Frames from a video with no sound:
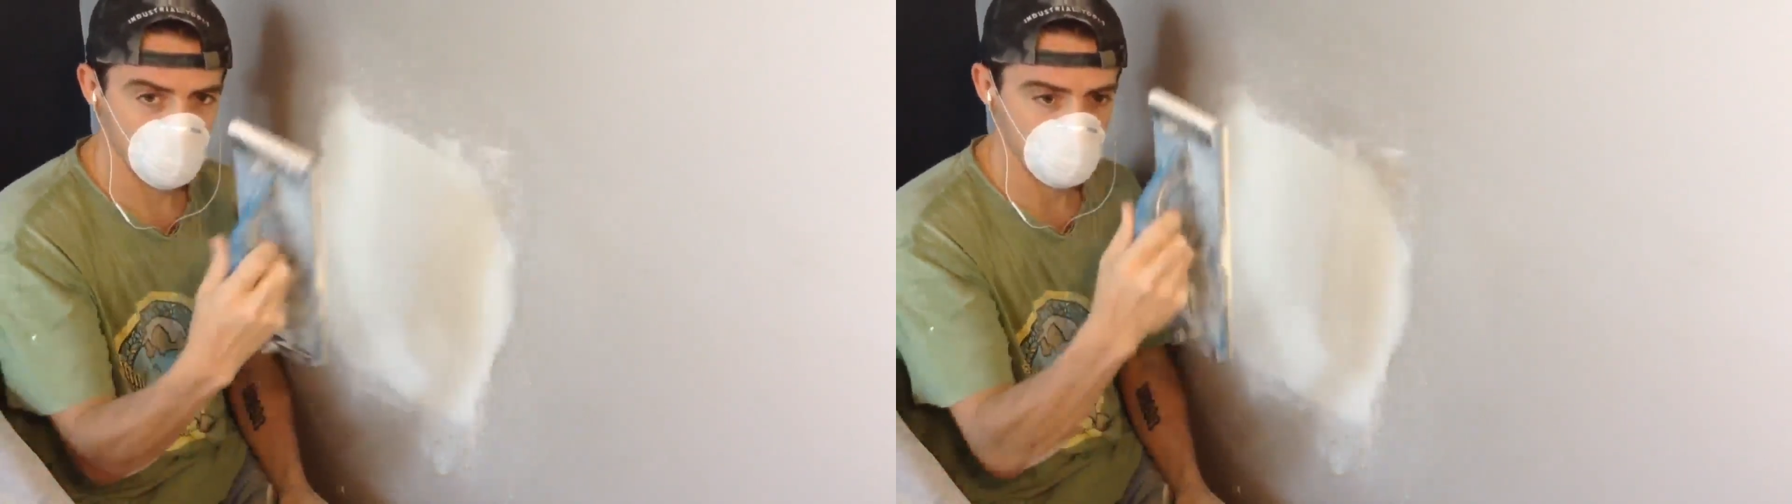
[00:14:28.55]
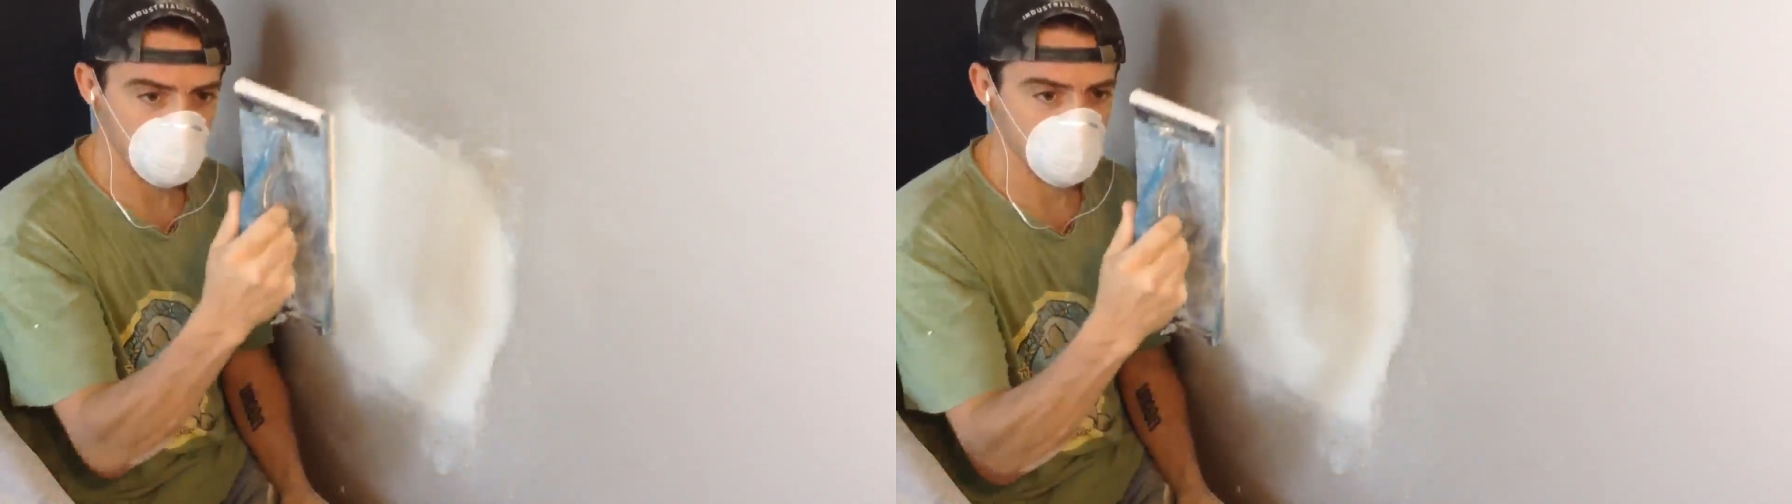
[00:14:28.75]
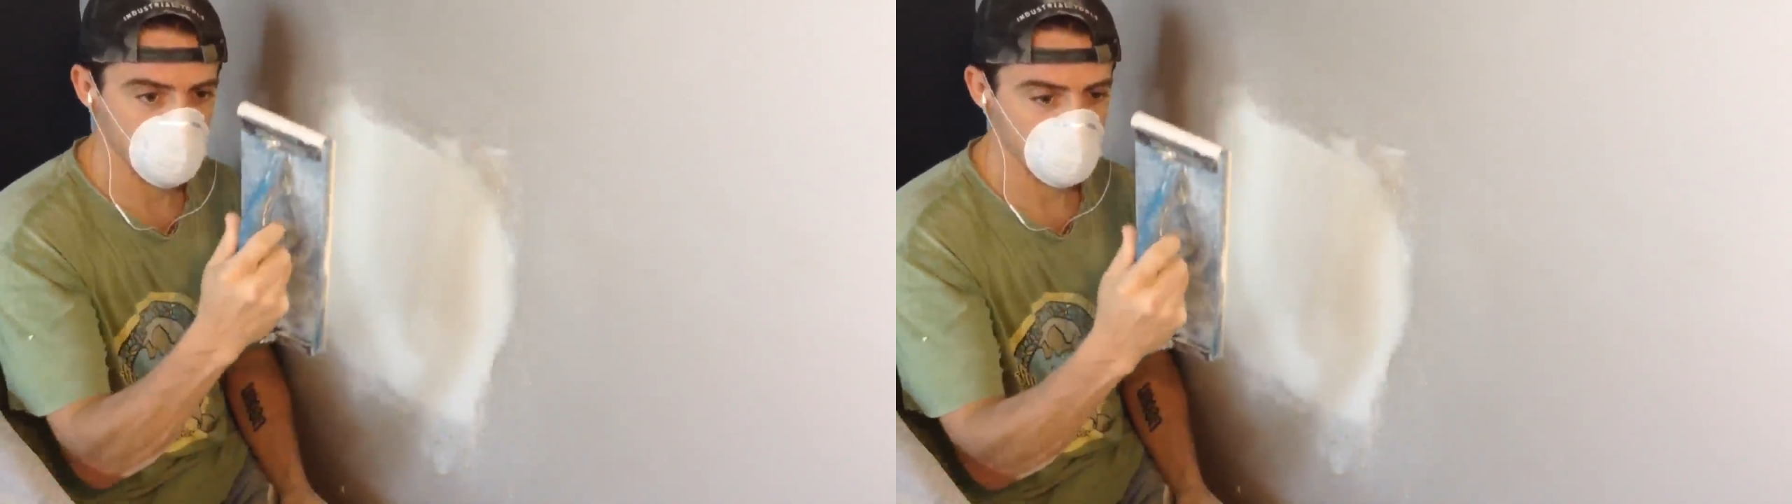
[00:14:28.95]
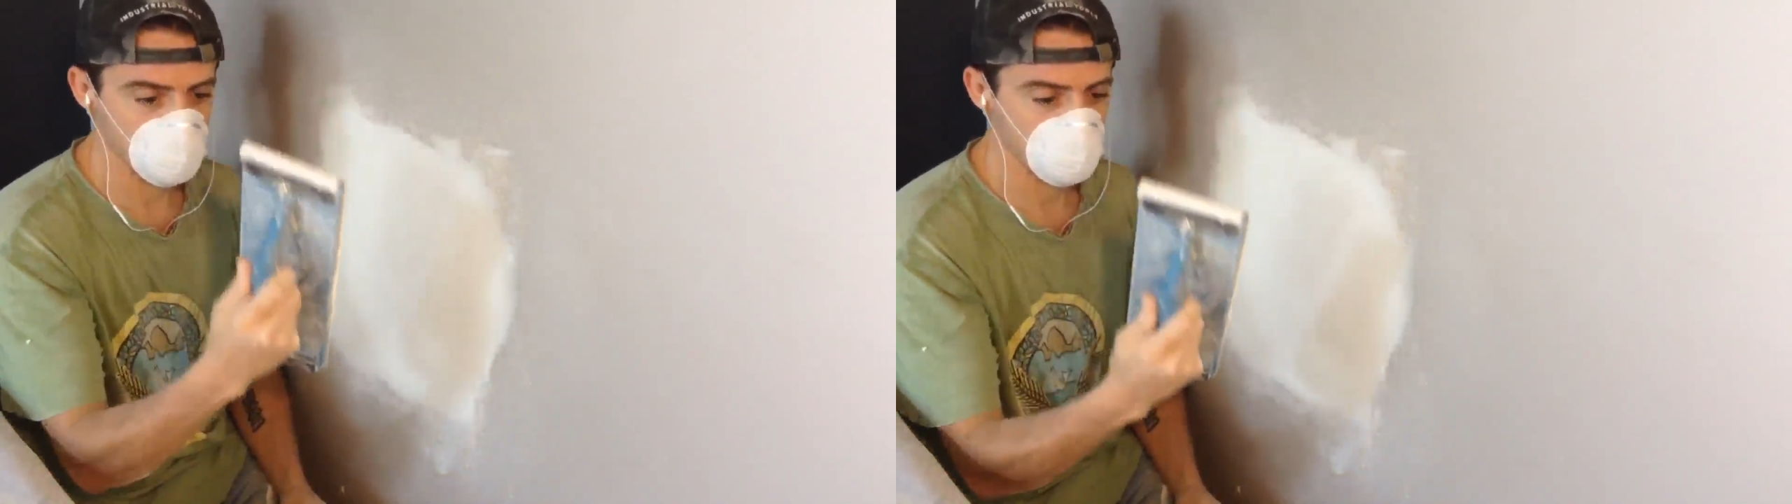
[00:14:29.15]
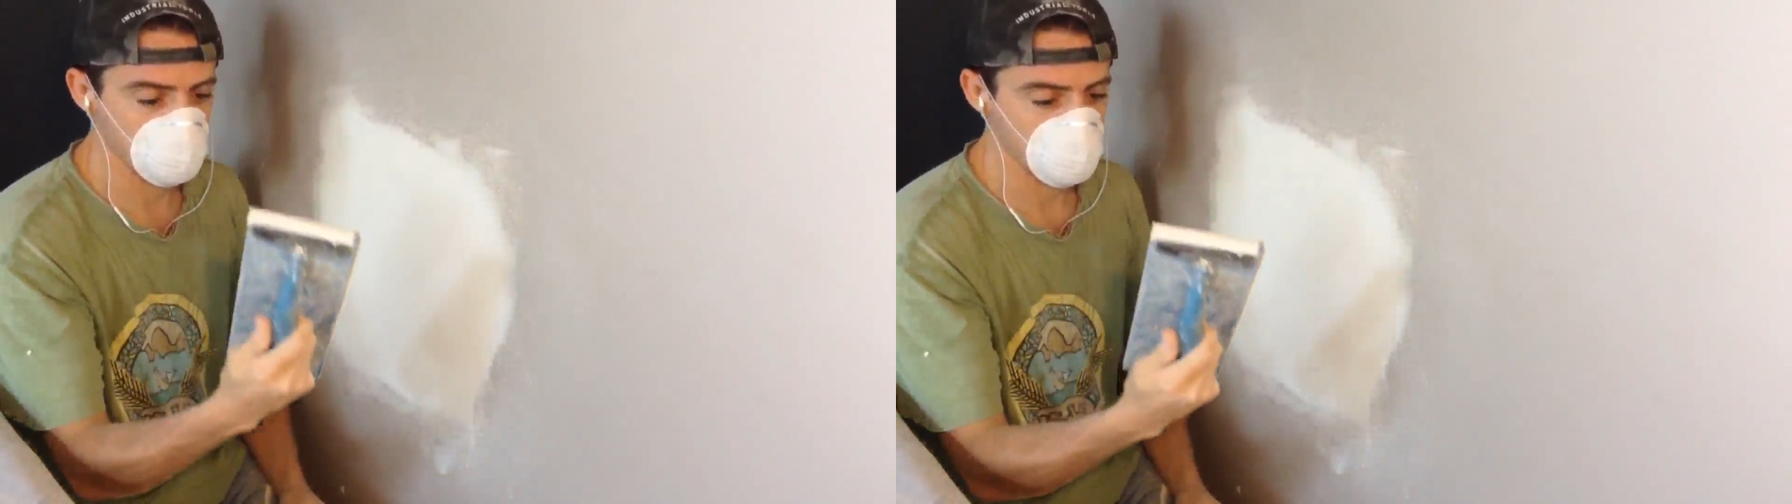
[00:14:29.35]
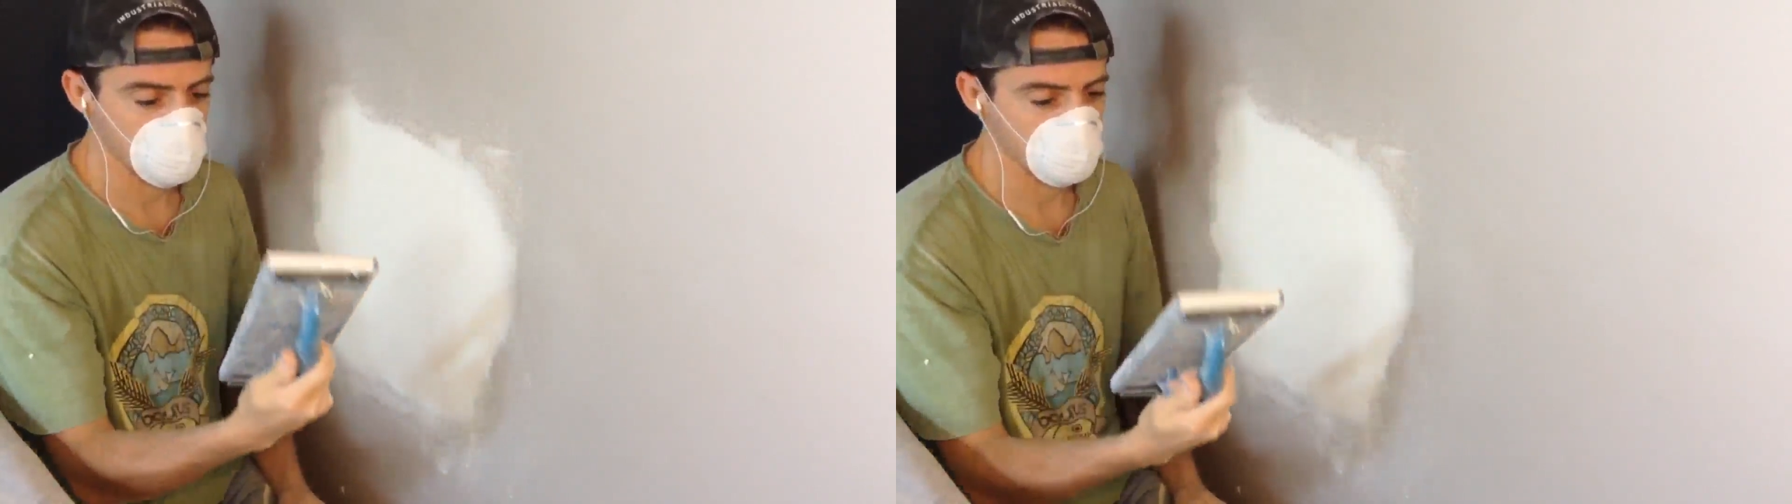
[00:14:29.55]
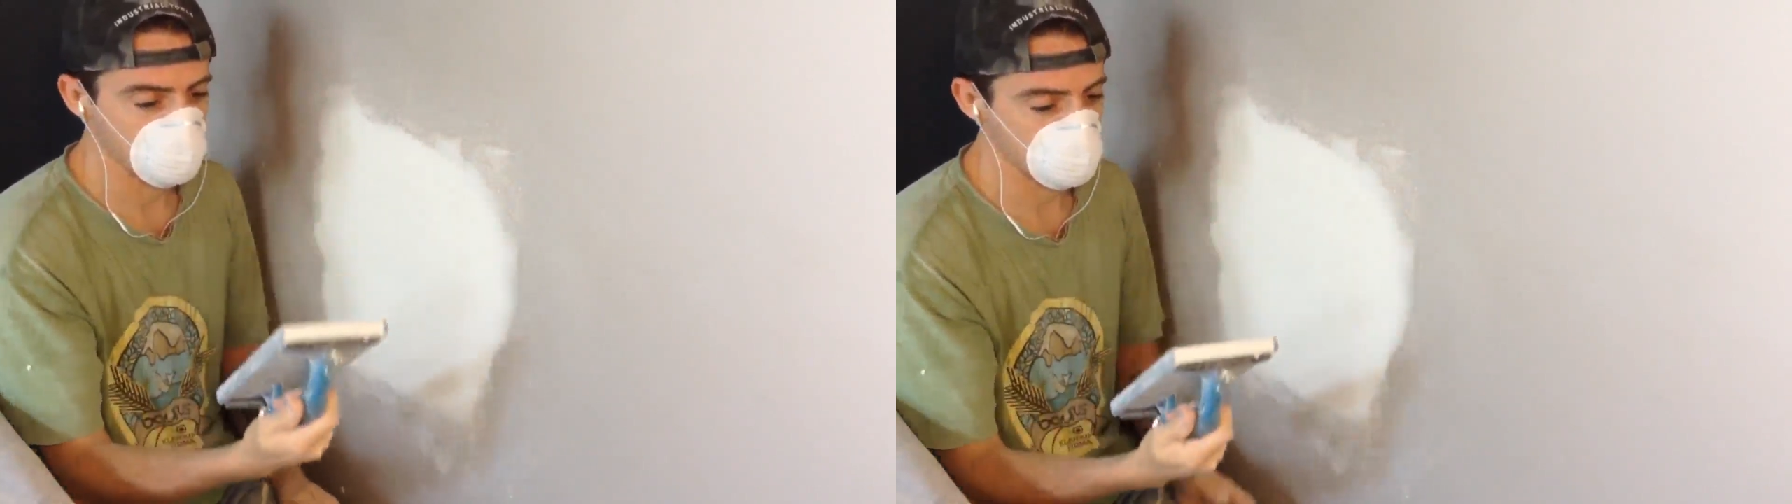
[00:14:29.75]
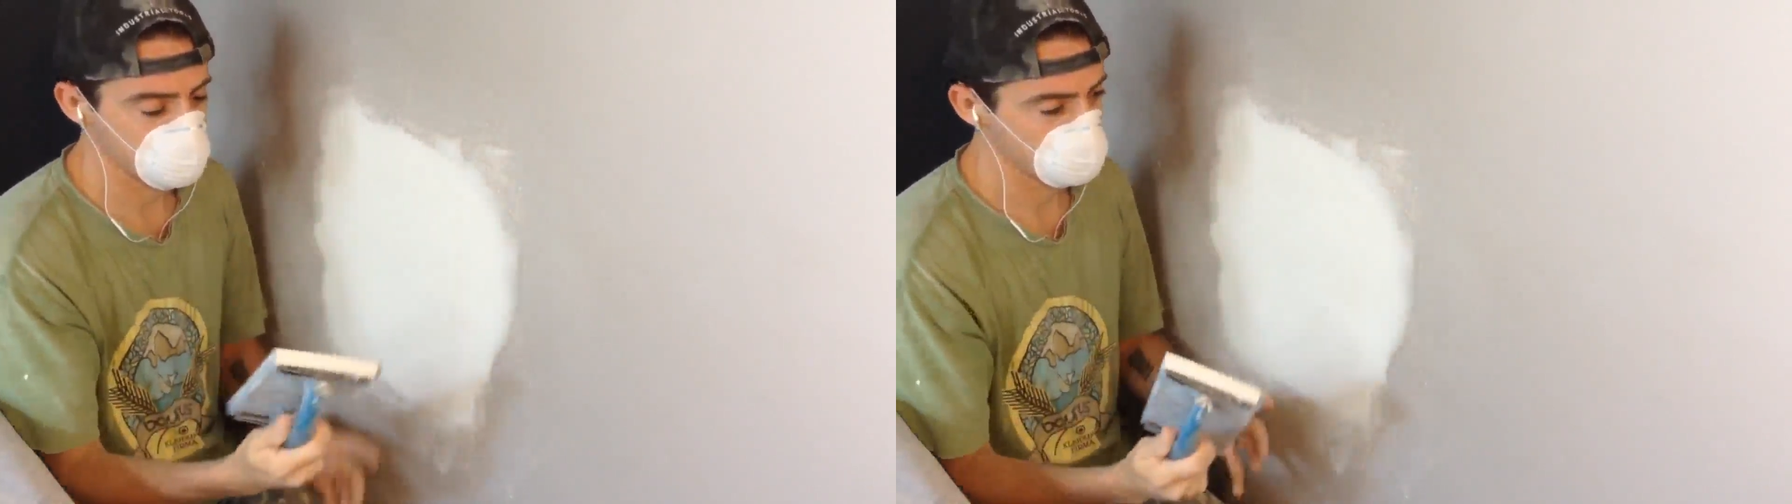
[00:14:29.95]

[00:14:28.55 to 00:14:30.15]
larger hand sanders.